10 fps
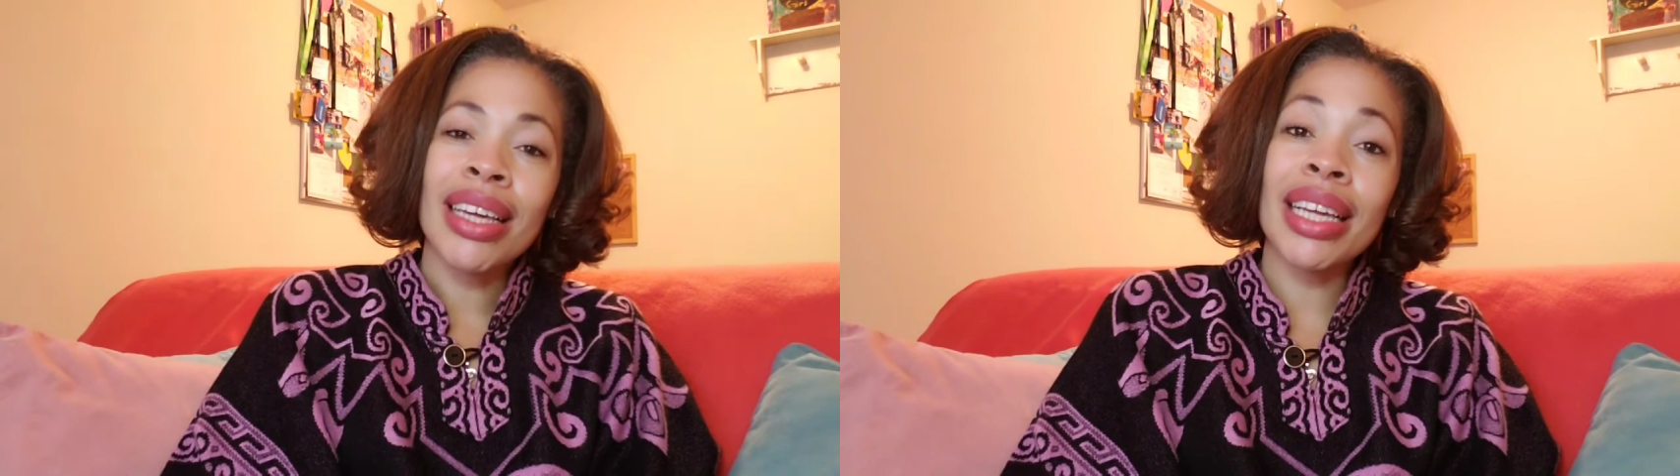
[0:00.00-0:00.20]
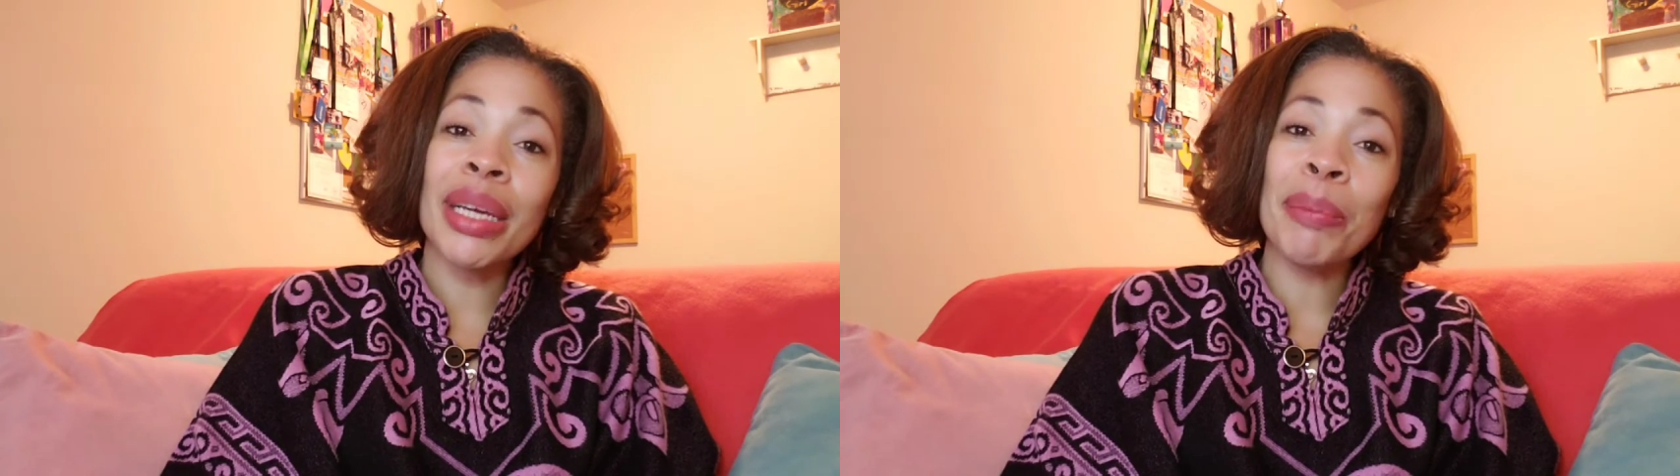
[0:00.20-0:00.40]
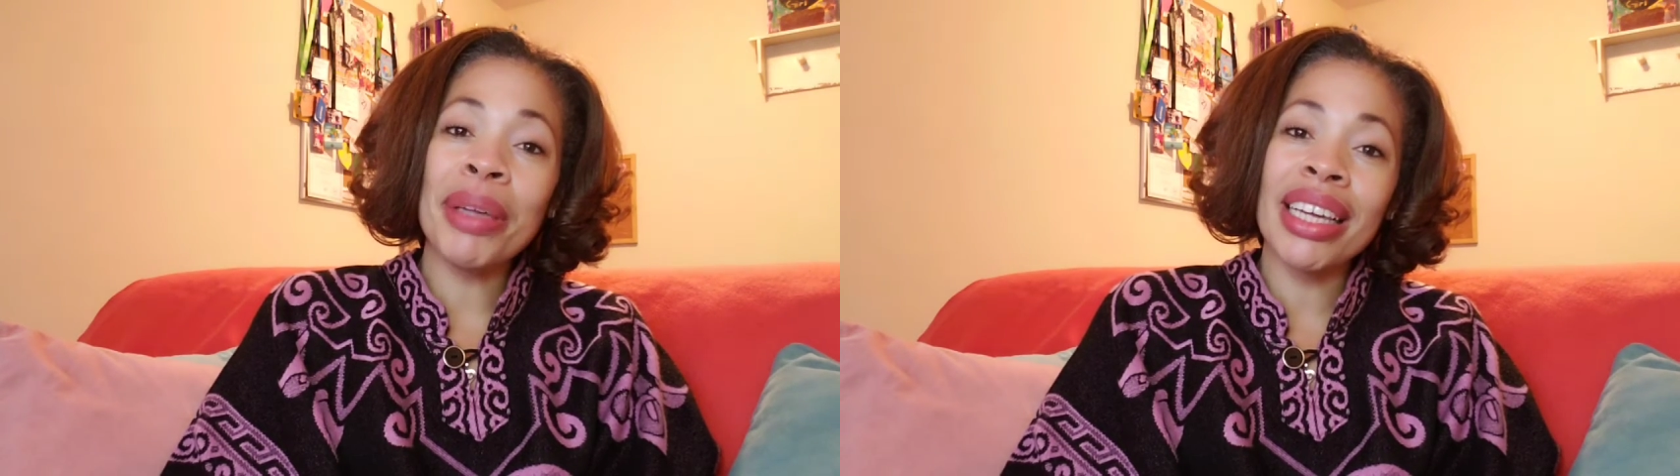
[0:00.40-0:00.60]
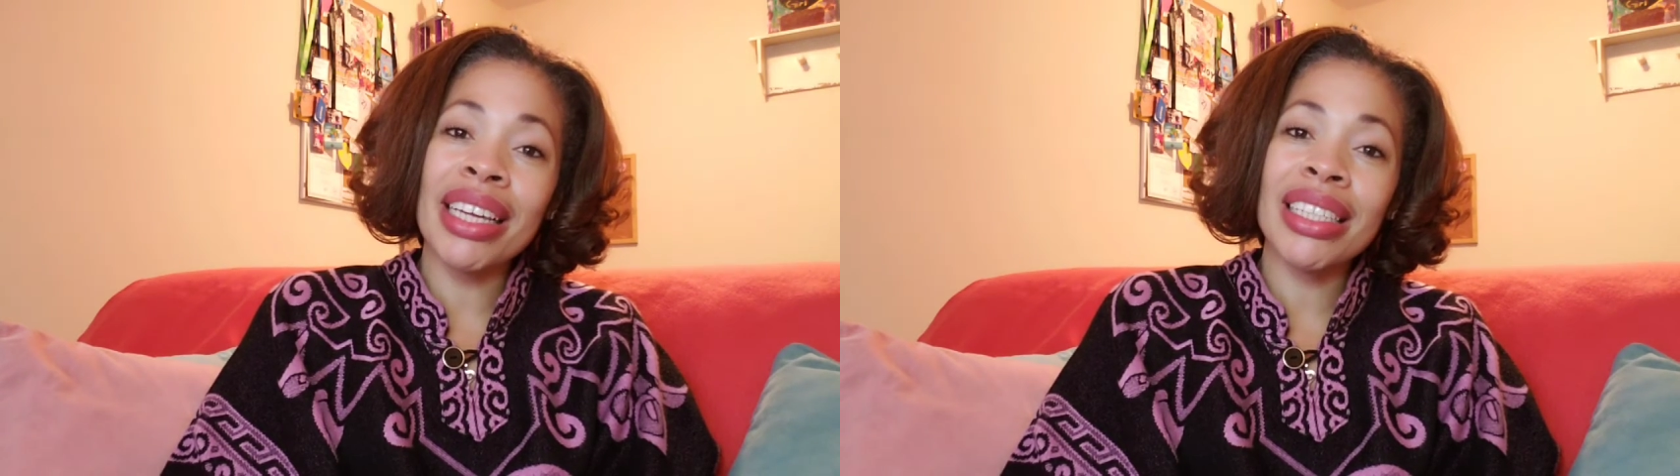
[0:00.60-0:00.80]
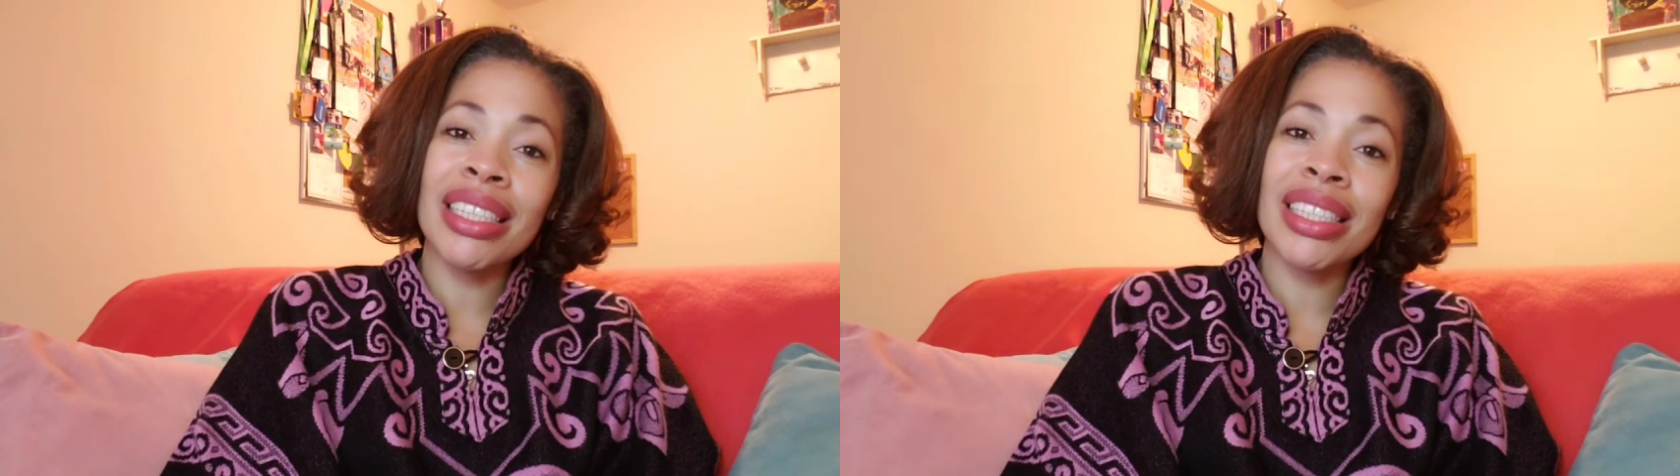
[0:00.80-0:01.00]
in
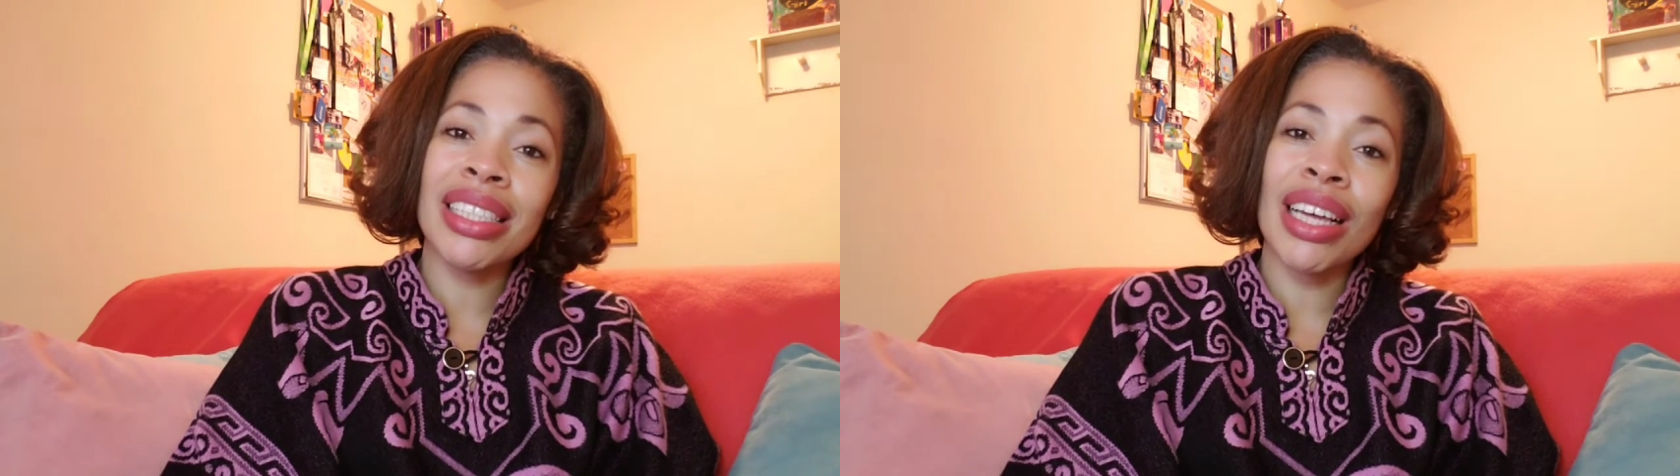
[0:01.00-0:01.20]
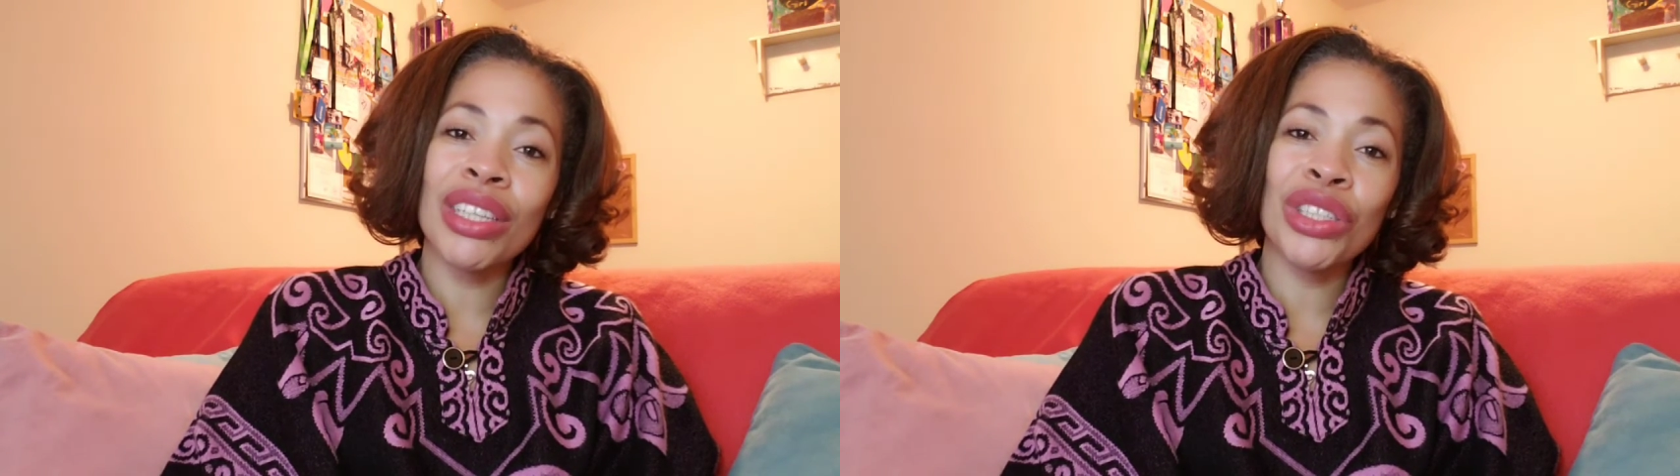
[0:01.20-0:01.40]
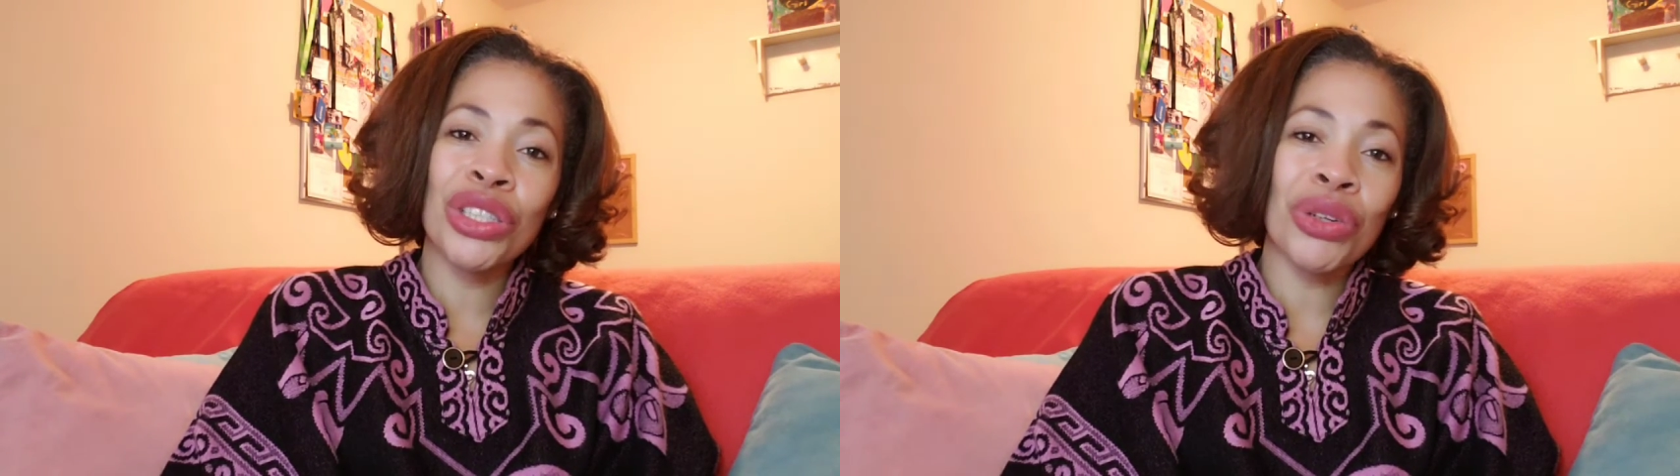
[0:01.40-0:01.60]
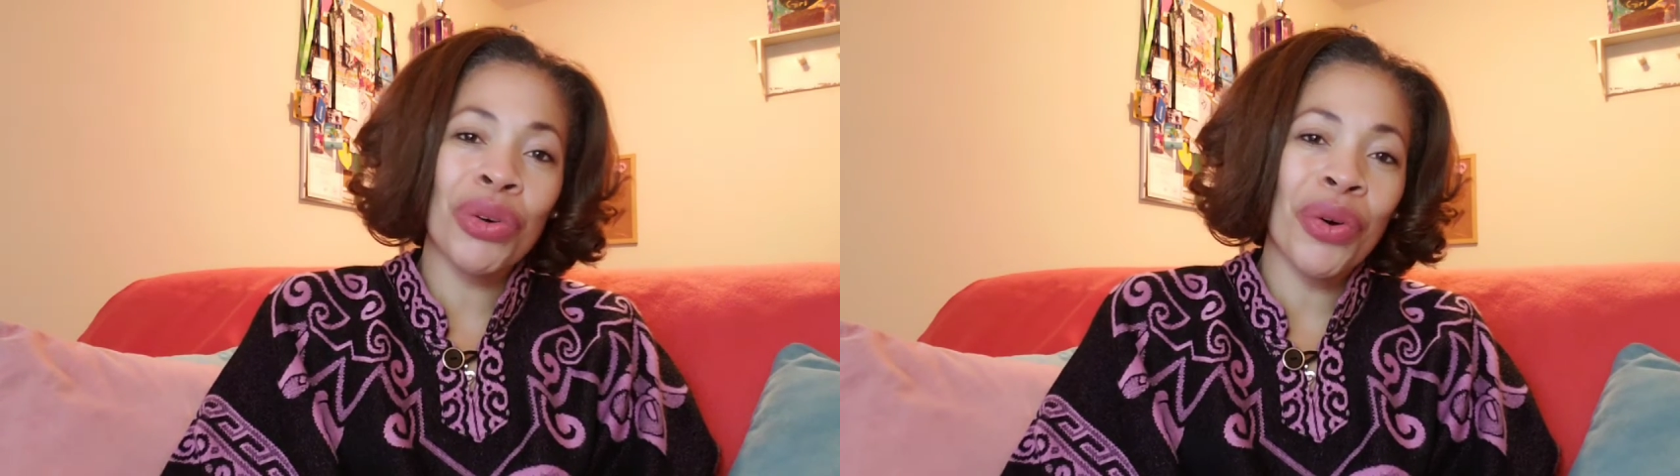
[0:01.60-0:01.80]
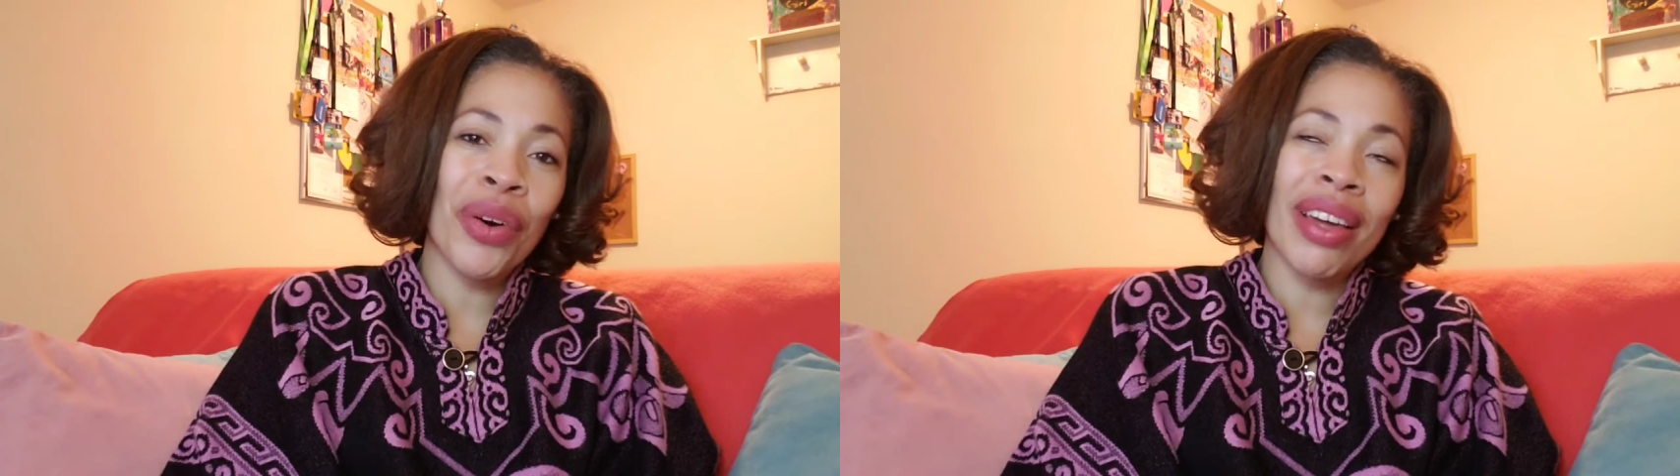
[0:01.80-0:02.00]
peace,
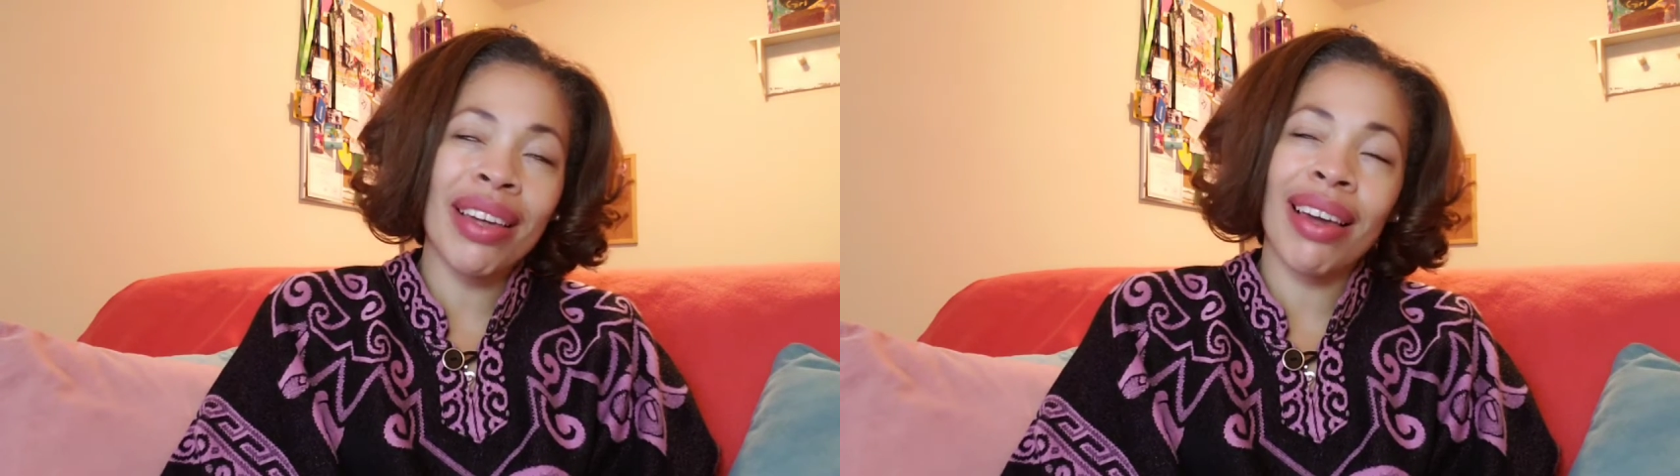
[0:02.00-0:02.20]
joy,